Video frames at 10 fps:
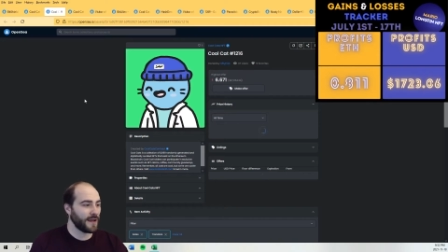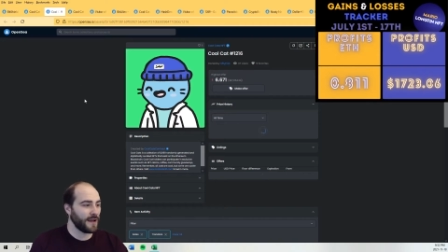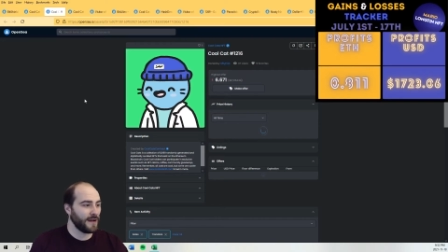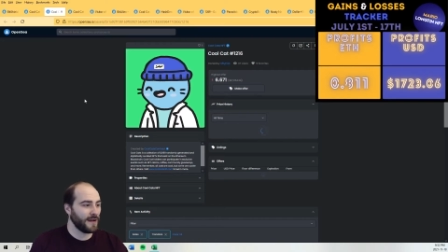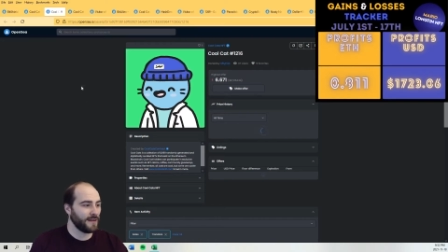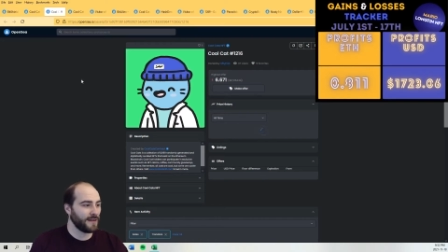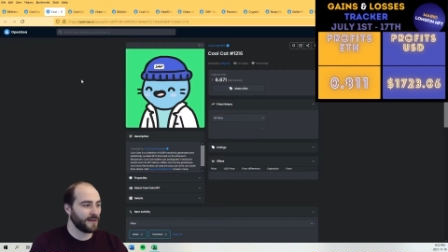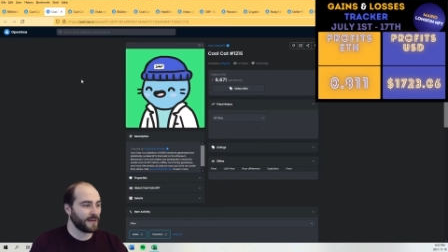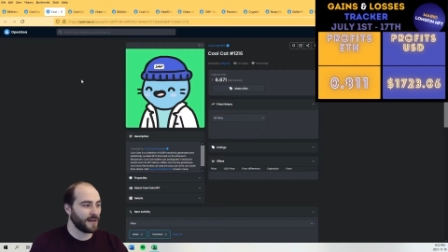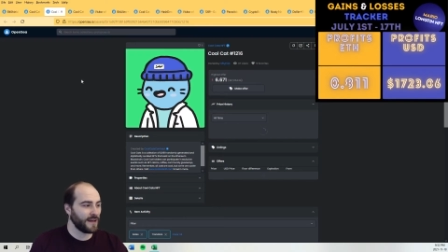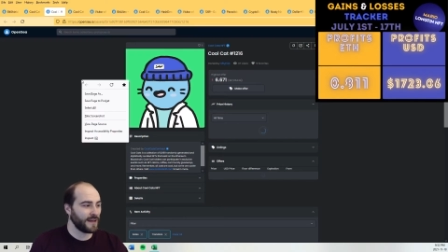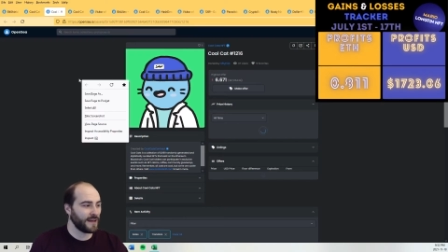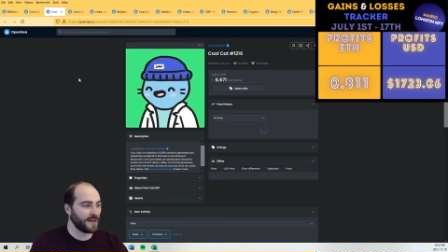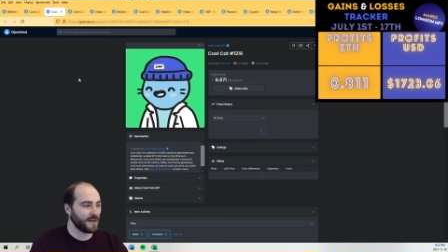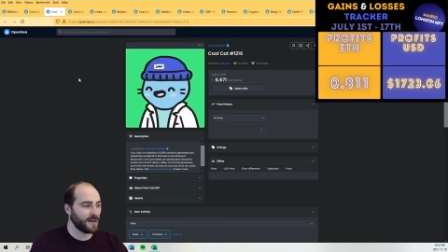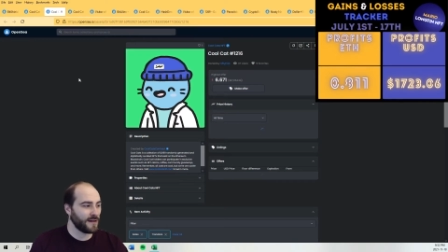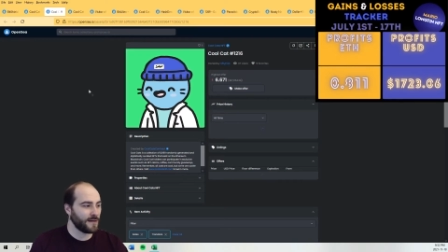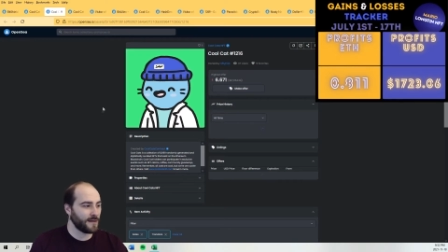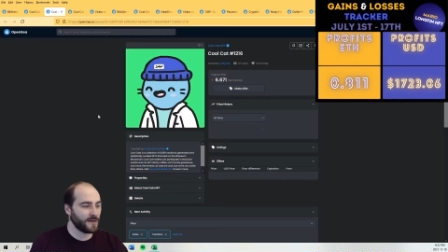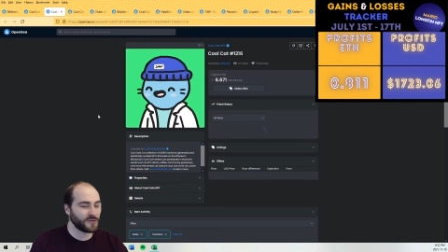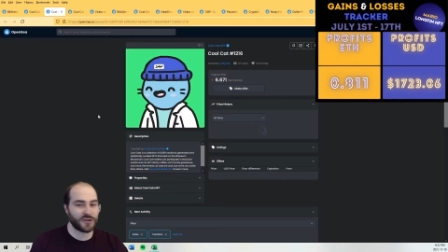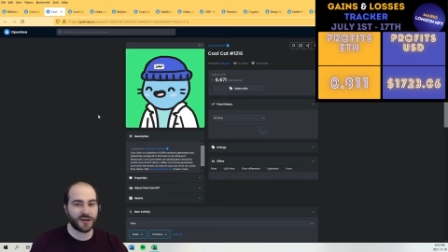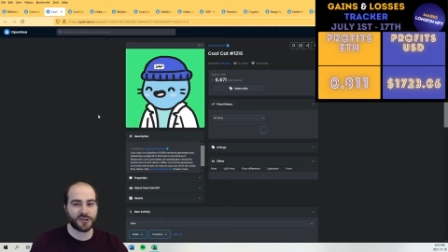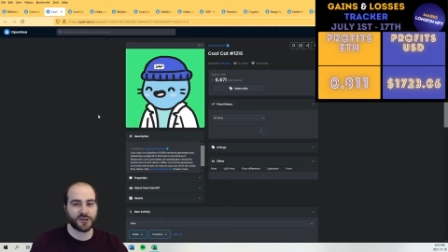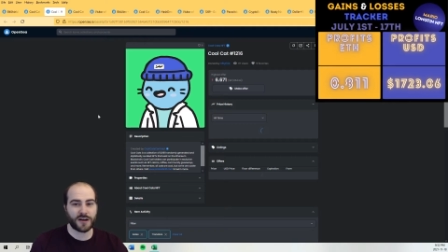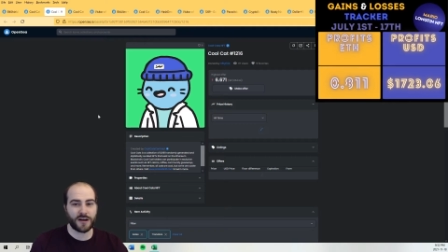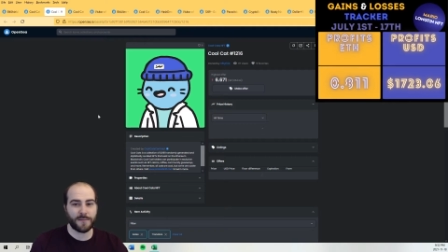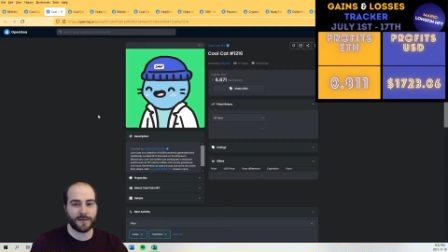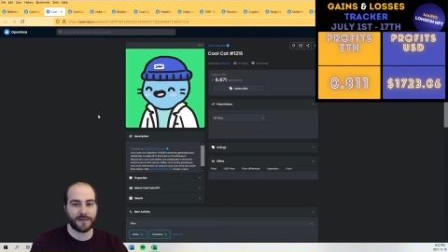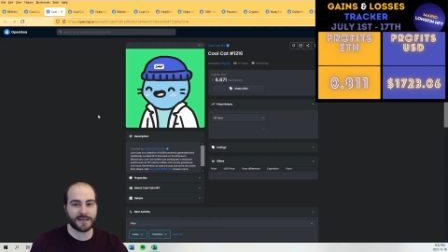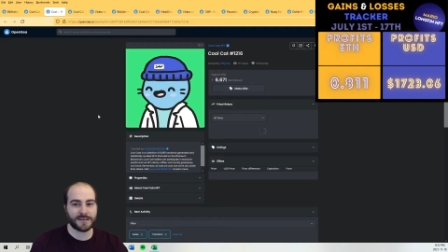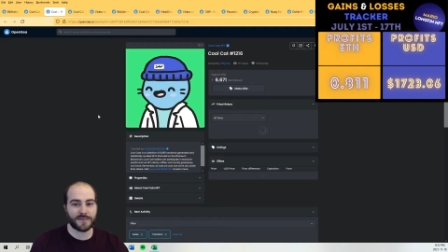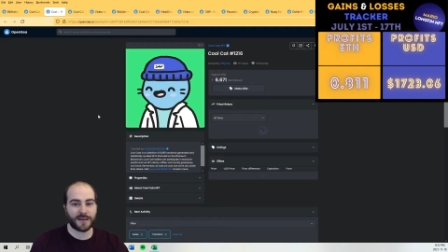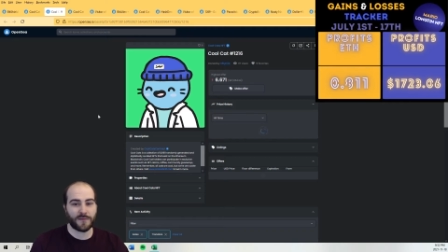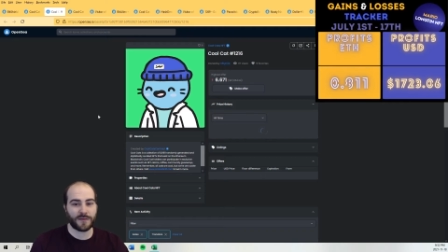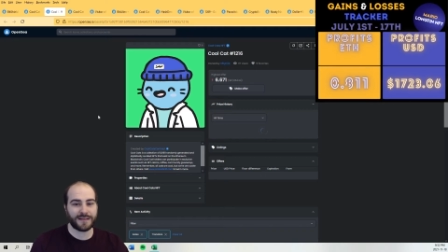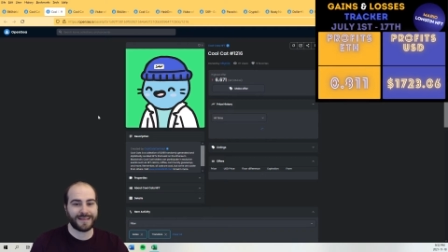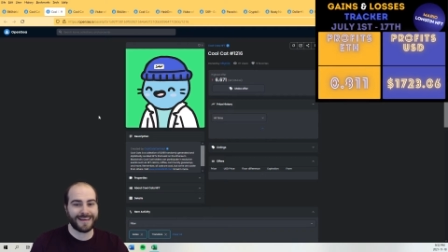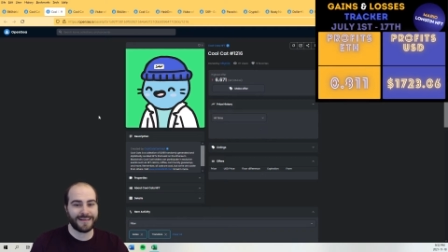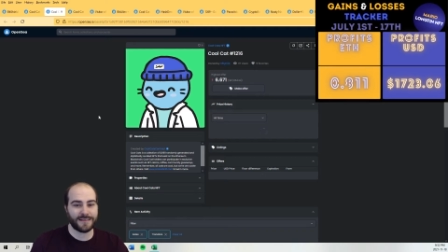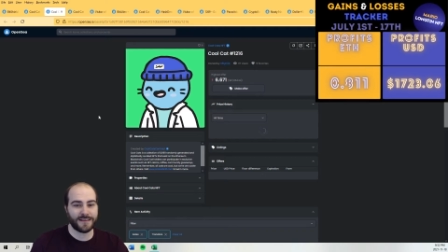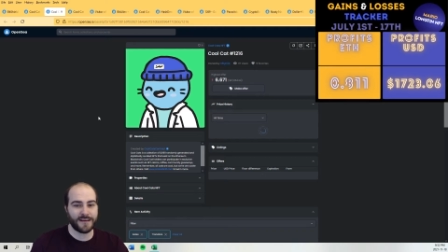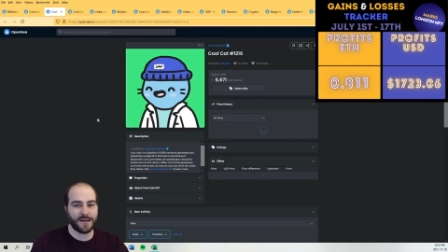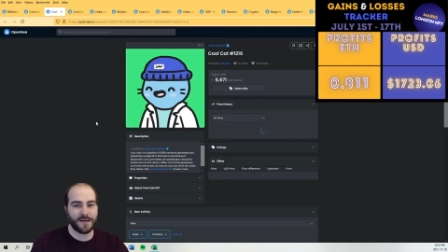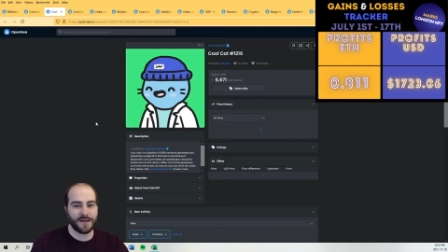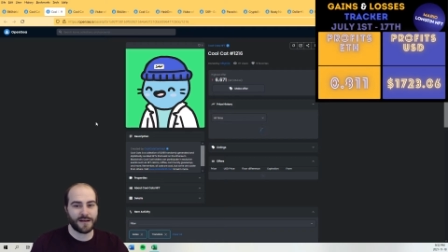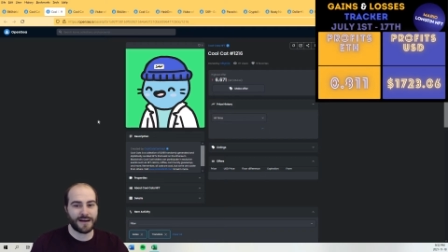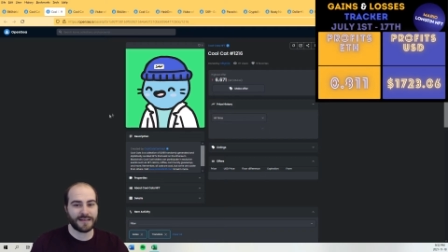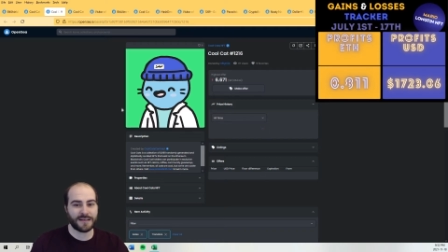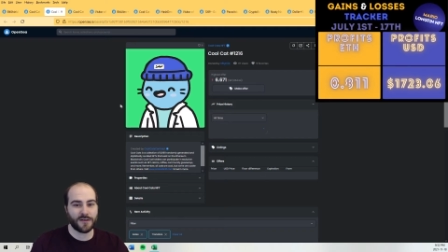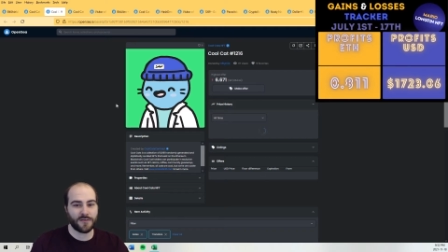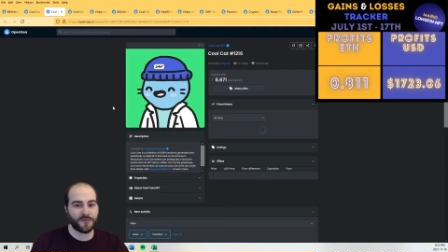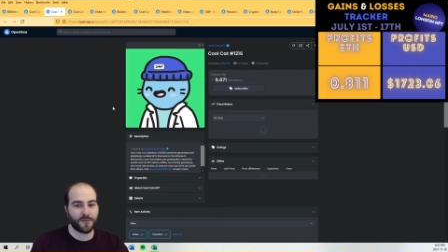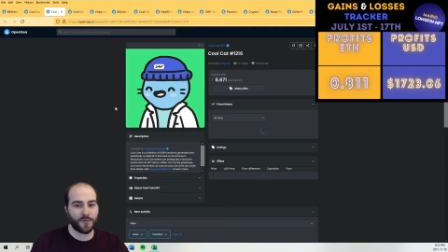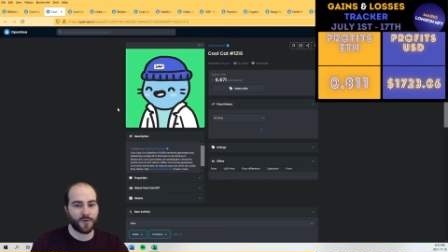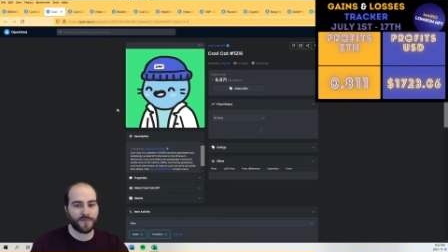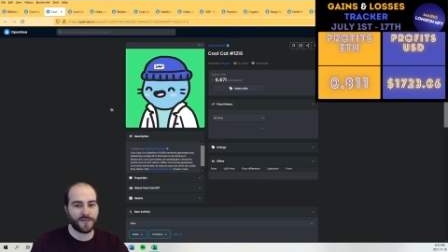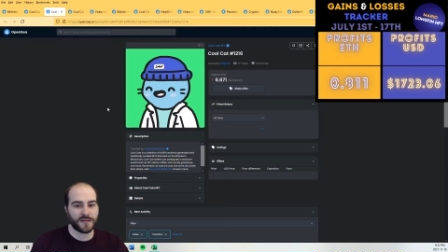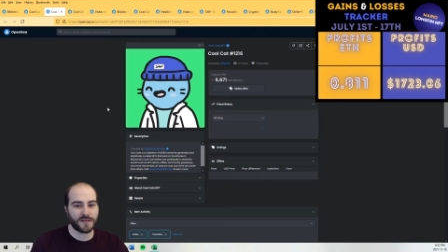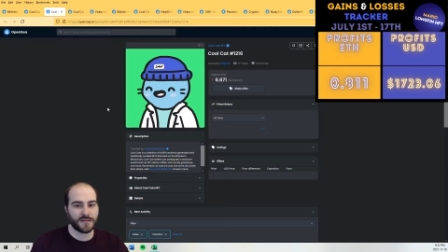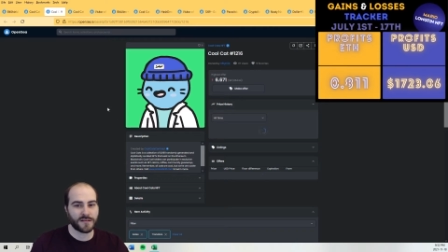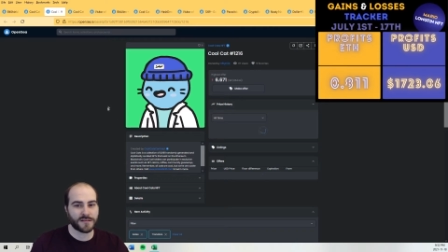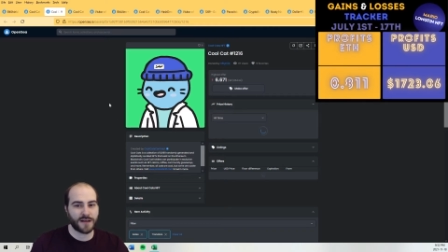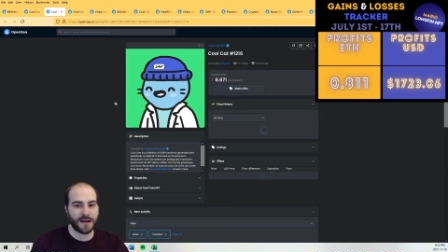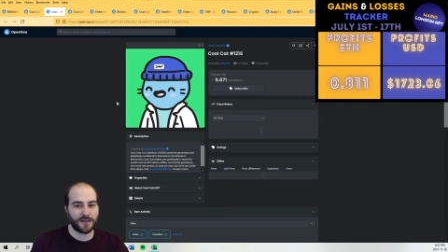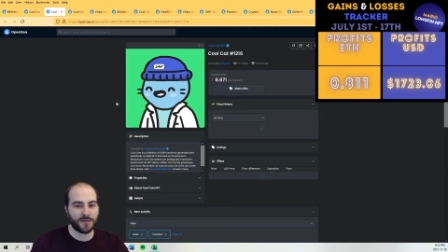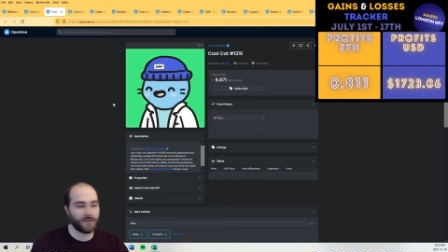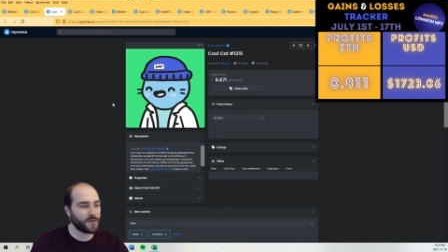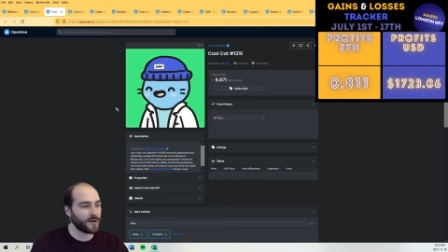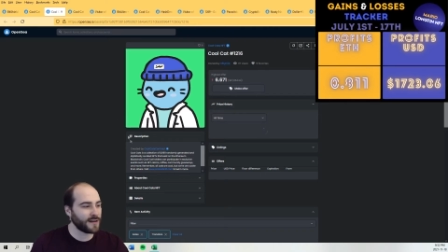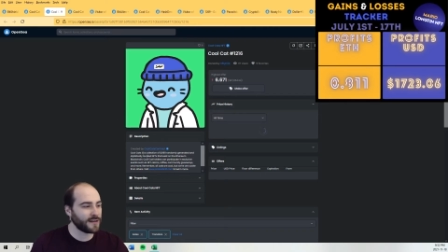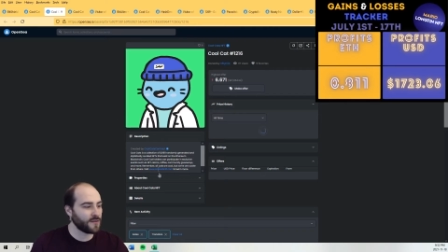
And then again, I was trying to trade up and get something I really liked. I did go for more of the style, or I did go for